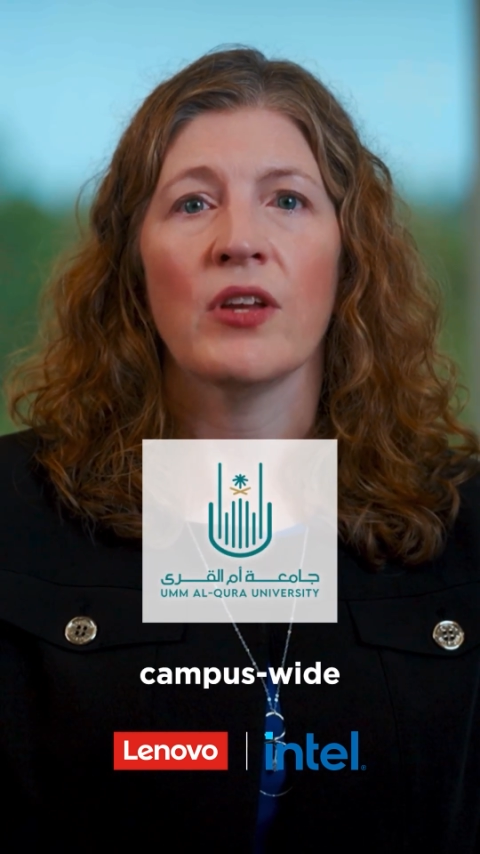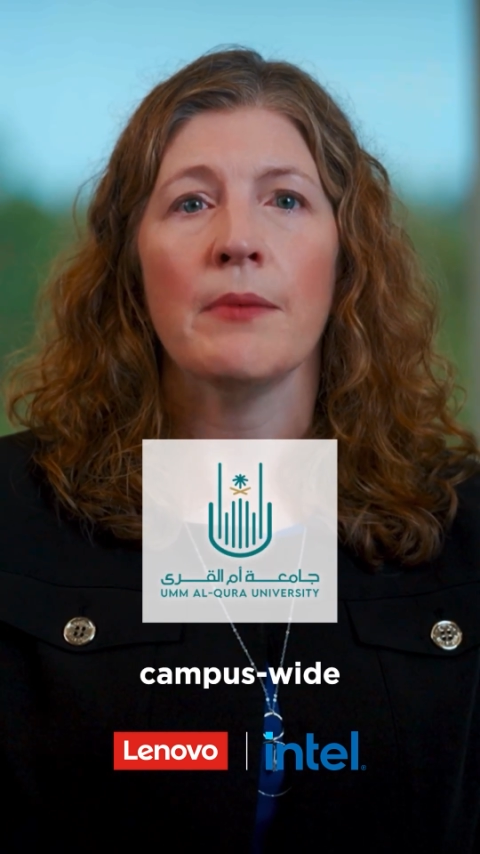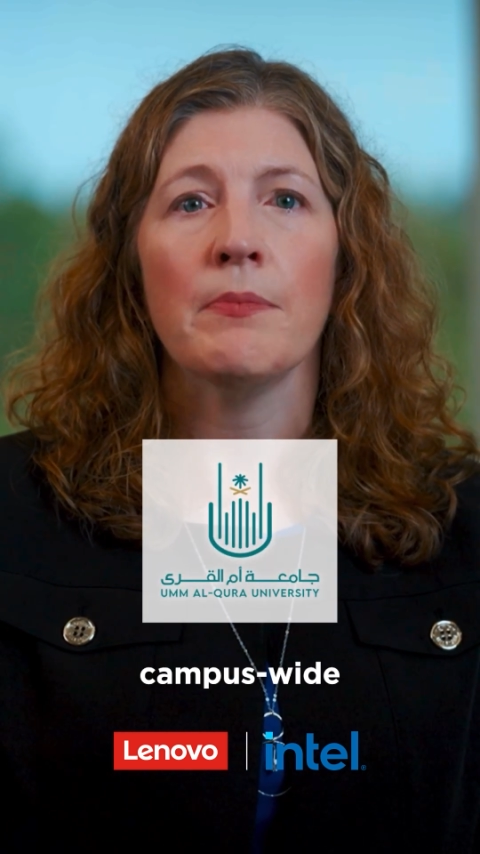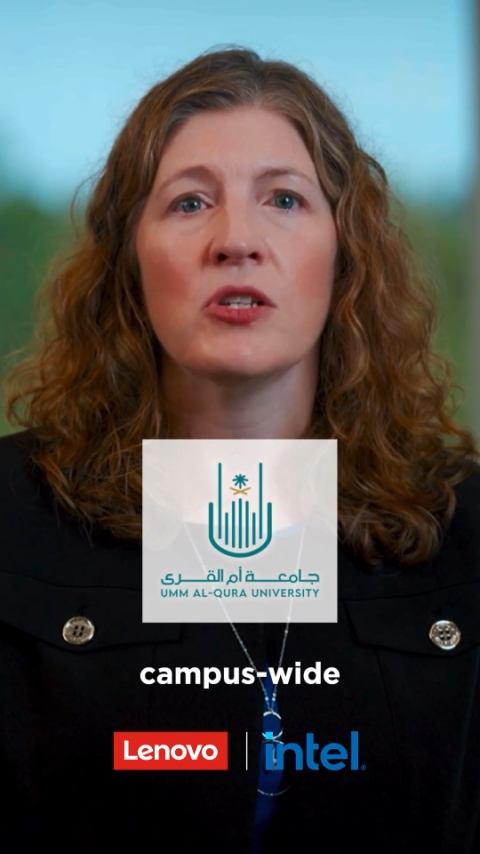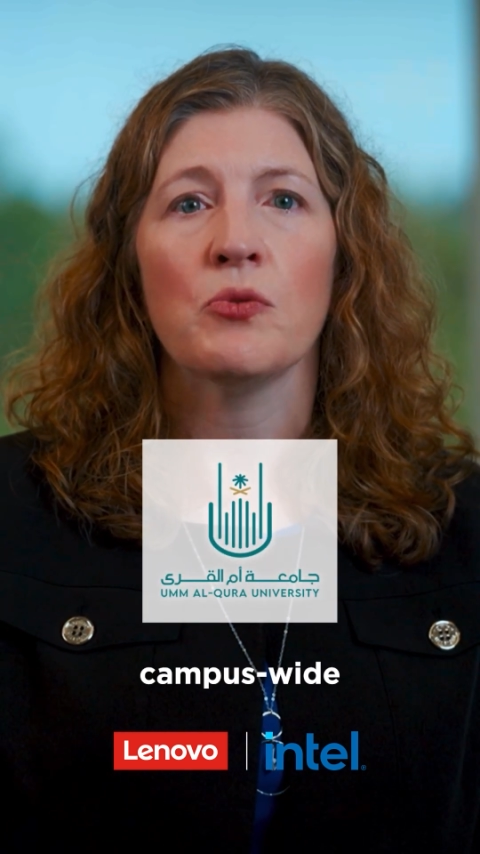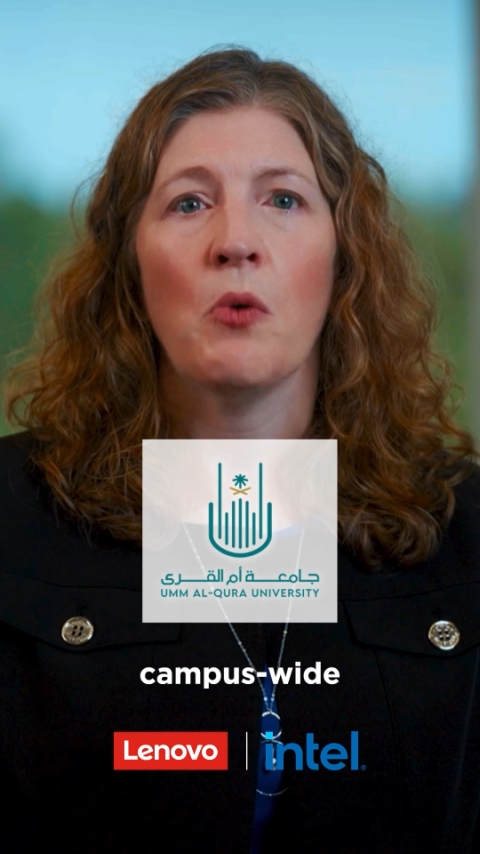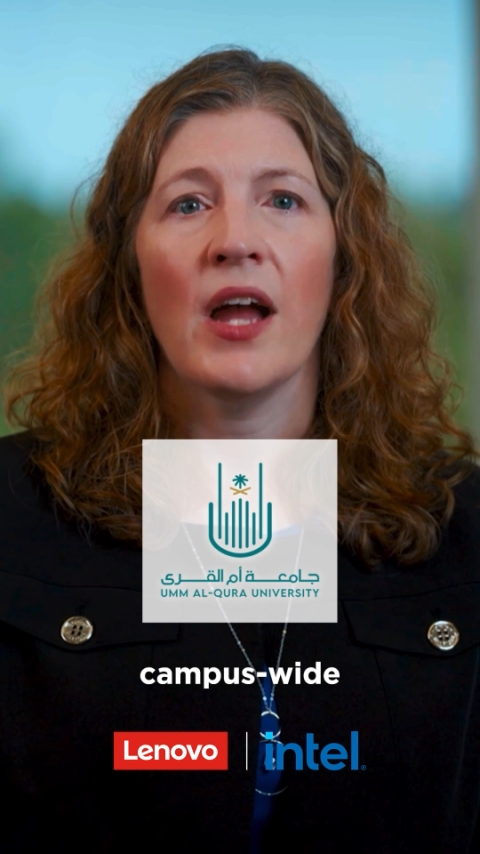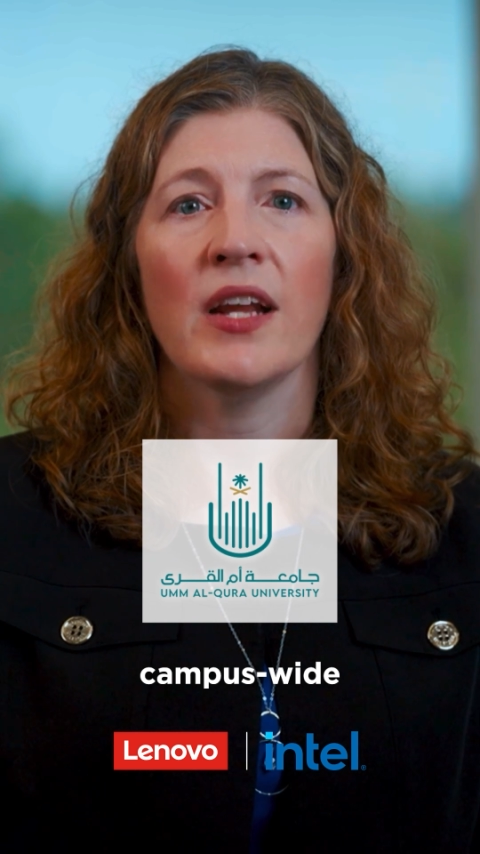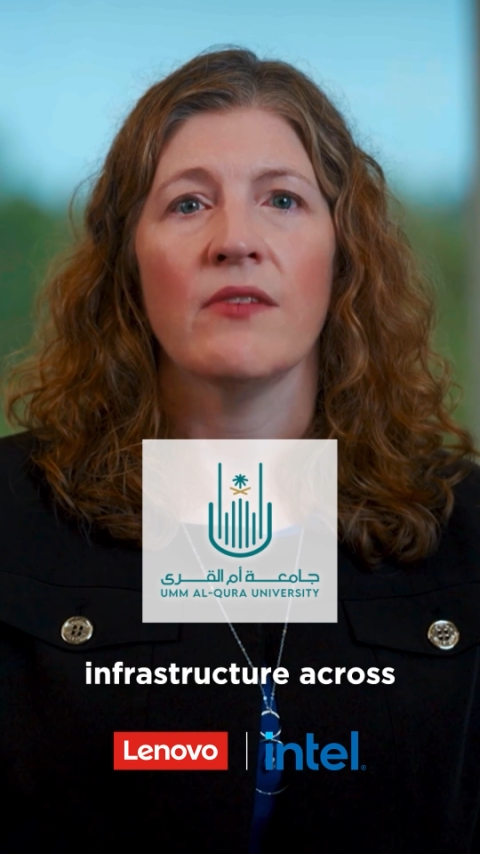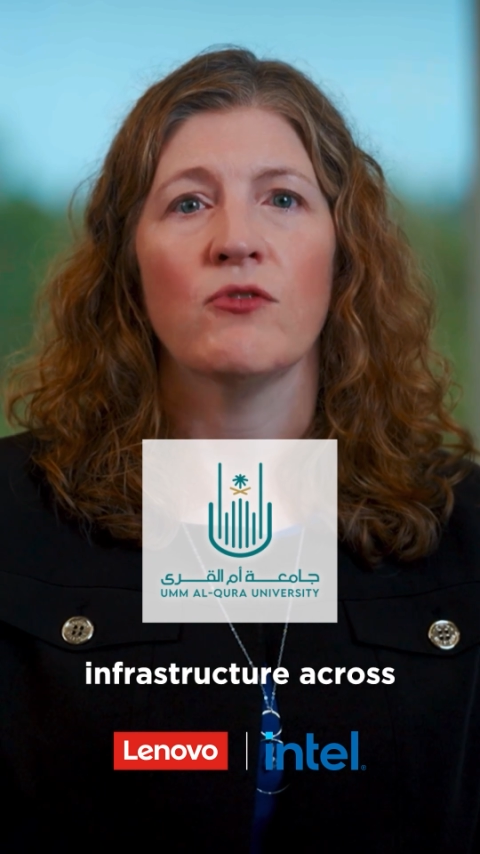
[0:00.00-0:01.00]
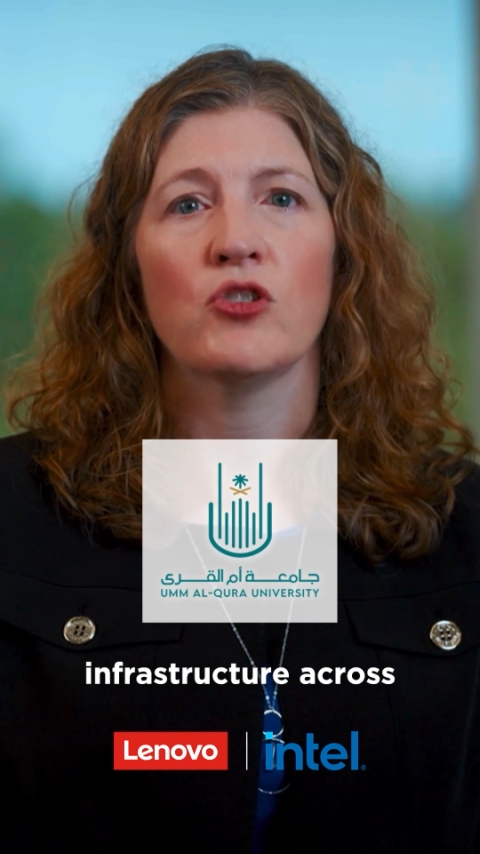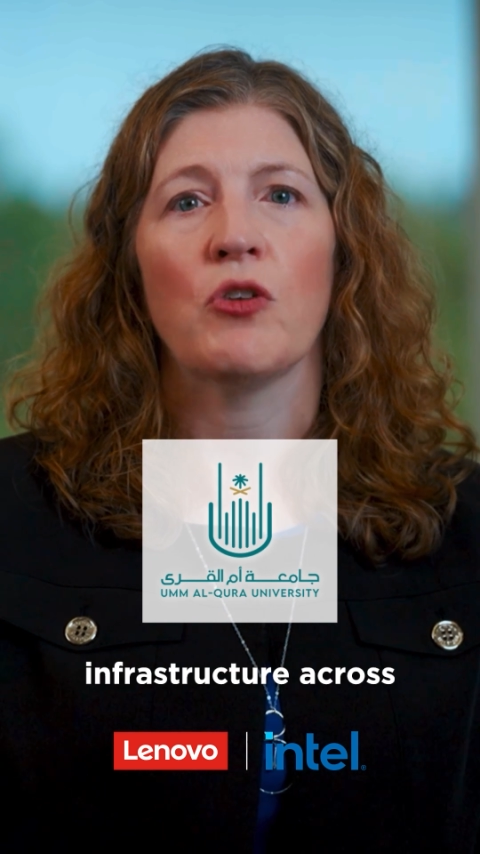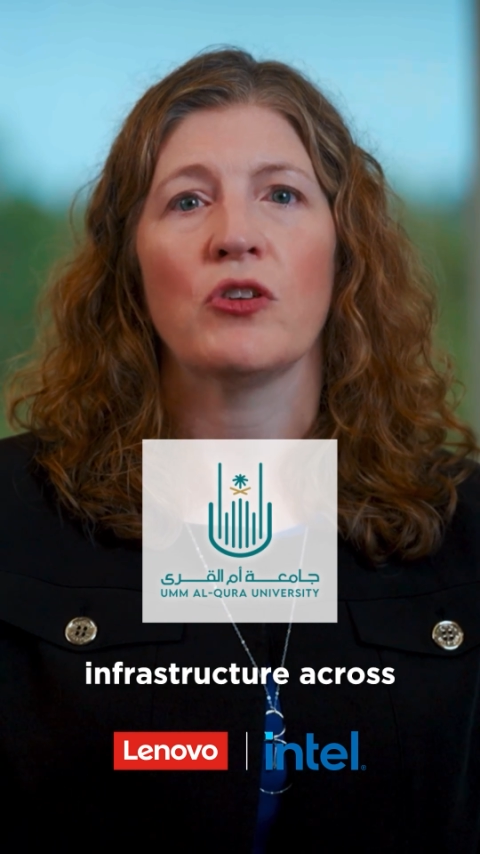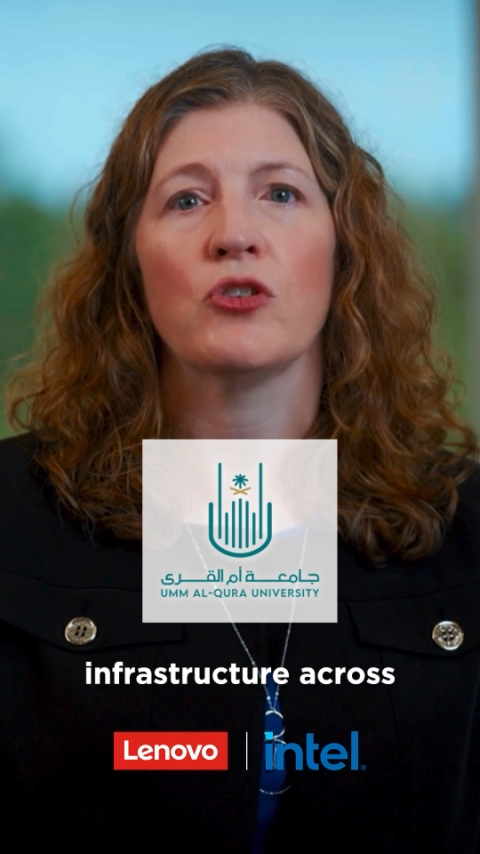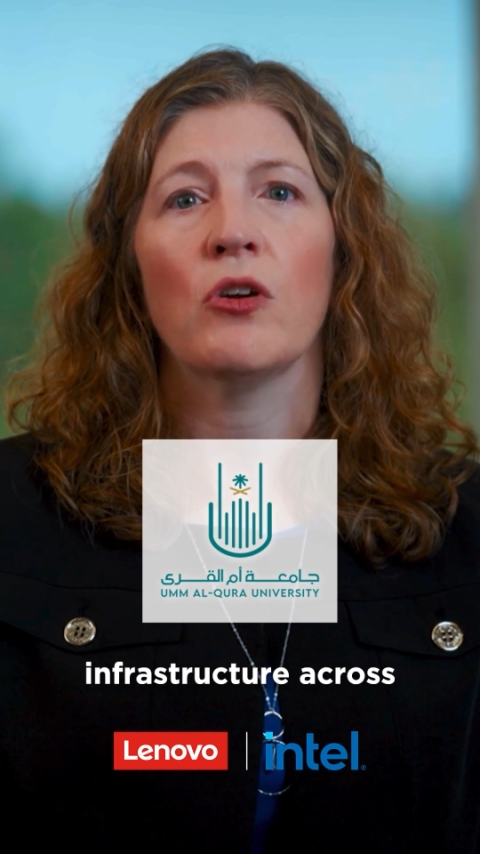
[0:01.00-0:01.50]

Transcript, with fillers: campus wide infrastructure